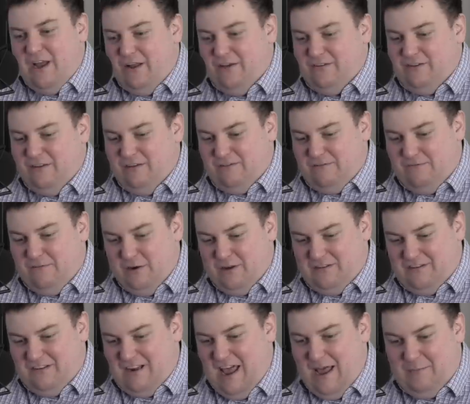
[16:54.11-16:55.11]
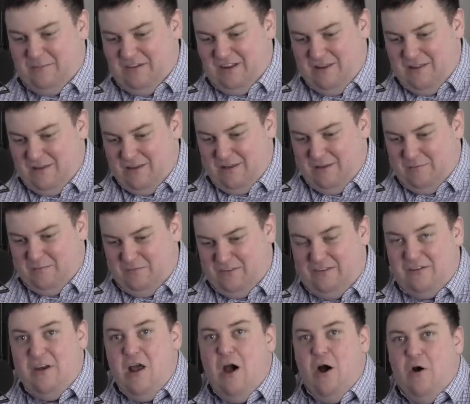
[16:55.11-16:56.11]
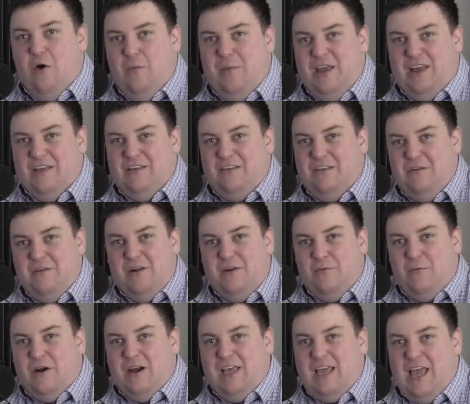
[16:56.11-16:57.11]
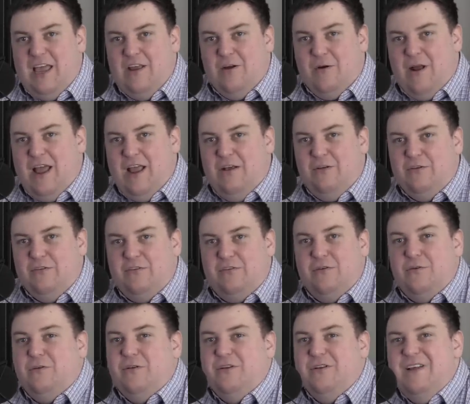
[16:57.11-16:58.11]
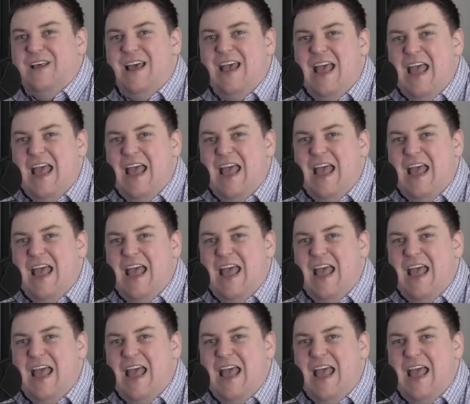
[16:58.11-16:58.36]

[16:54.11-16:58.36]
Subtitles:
else's footsteps in the snow because you didn't want to get your ankles cold.